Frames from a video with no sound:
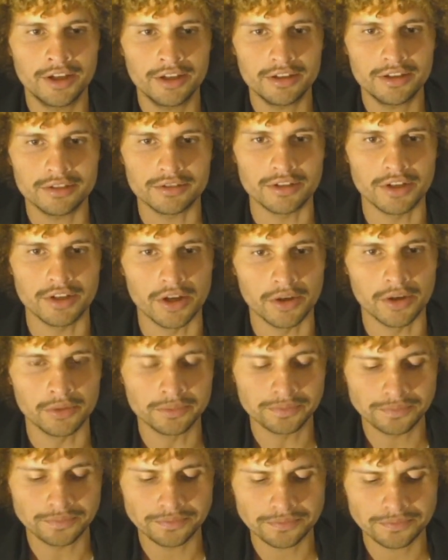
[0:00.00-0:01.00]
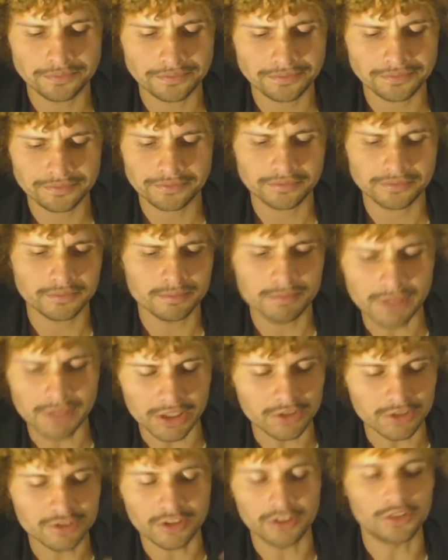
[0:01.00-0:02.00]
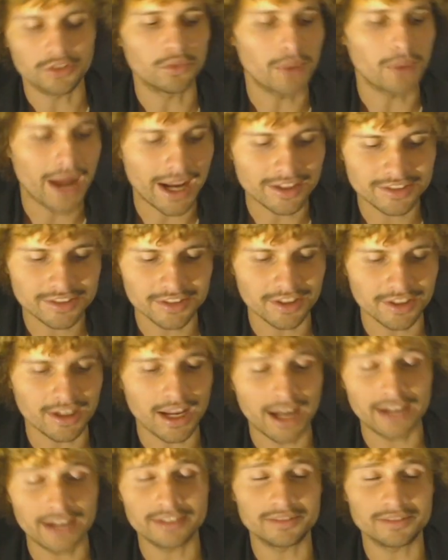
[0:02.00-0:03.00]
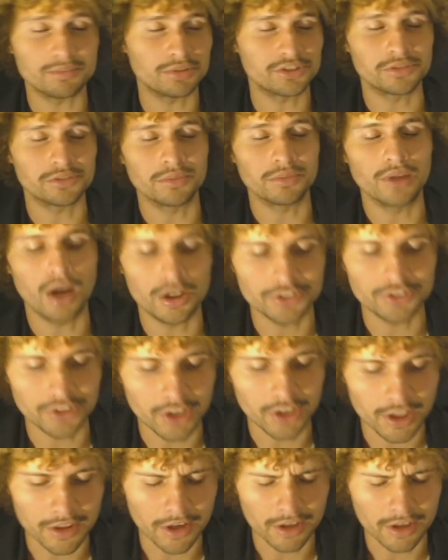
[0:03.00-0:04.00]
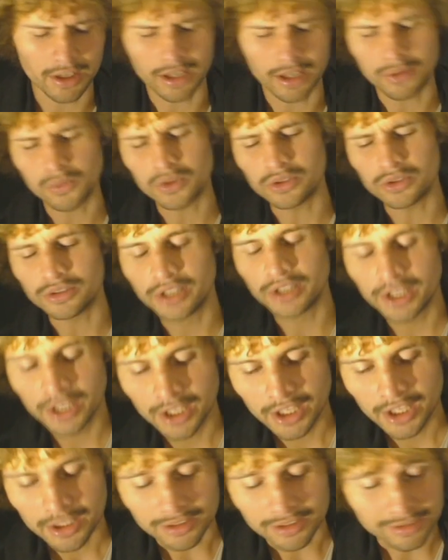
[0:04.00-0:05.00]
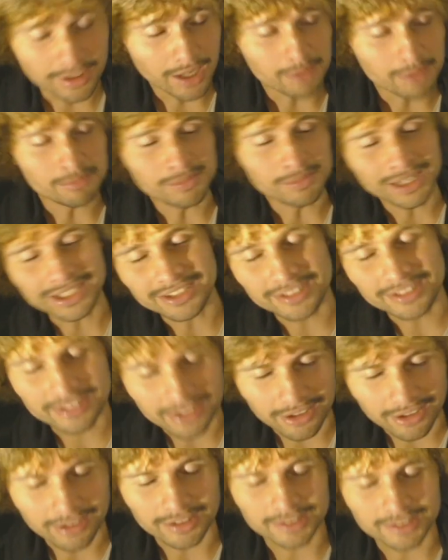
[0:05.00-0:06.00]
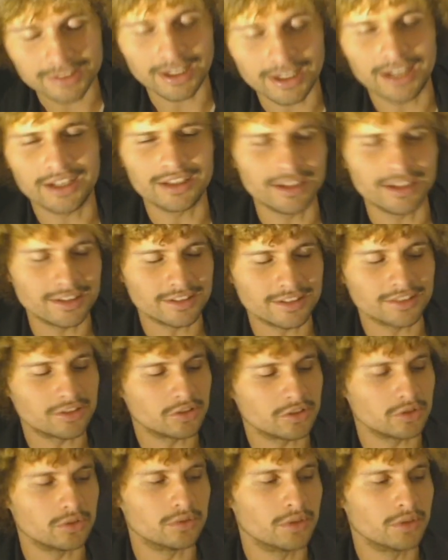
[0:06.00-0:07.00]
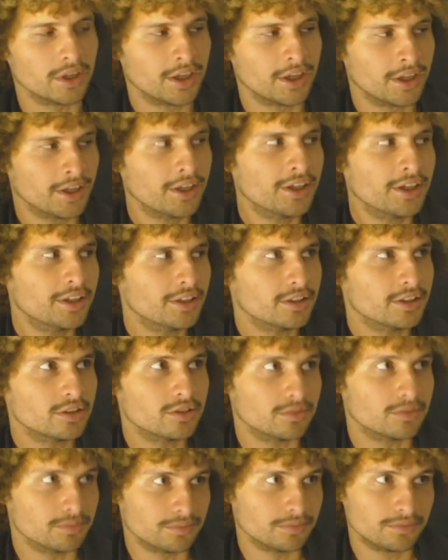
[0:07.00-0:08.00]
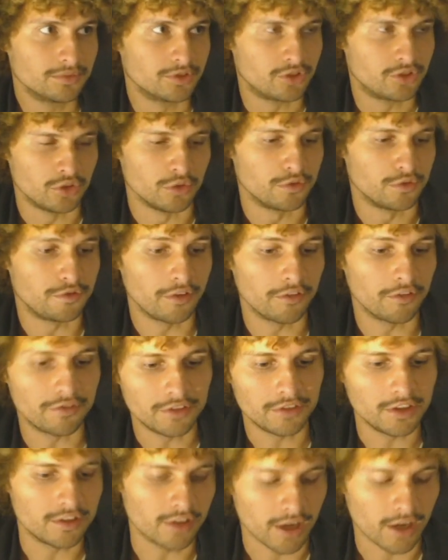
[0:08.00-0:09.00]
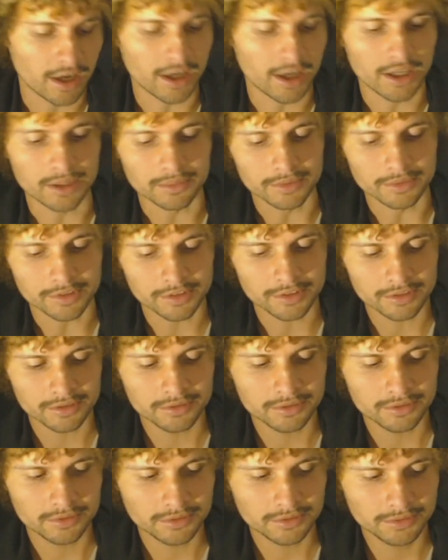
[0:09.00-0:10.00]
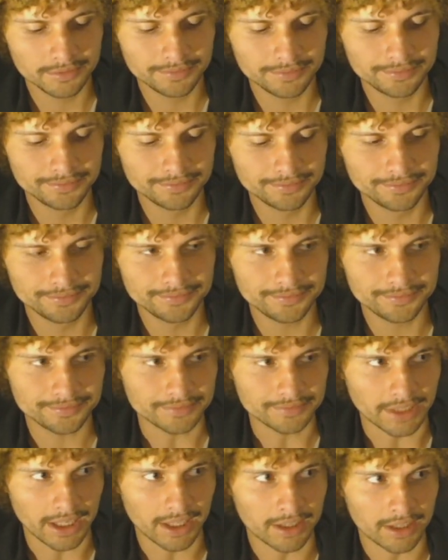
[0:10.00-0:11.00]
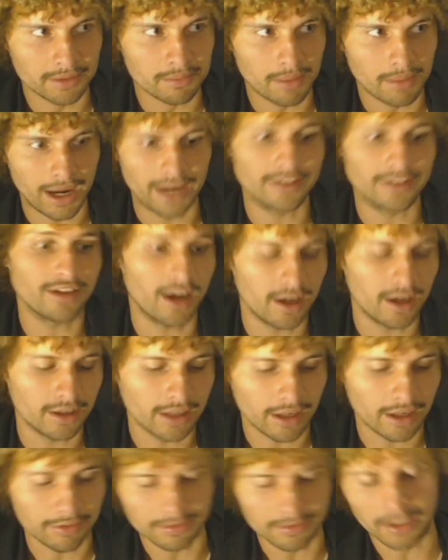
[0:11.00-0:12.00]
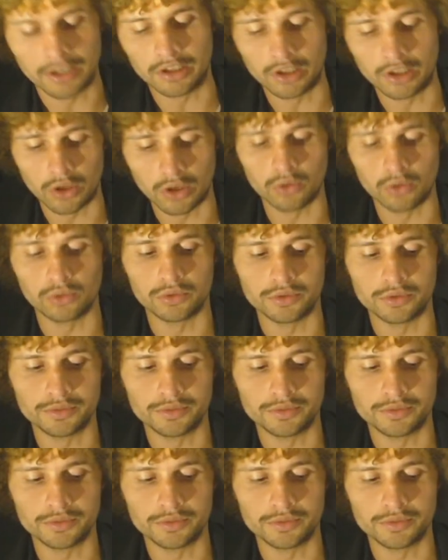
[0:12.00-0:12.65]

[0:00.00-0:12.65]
you know? Then you start to rationalize and put some logic in there, like, well, there's not many songs that I could listen to 50 times in my entire life, let alone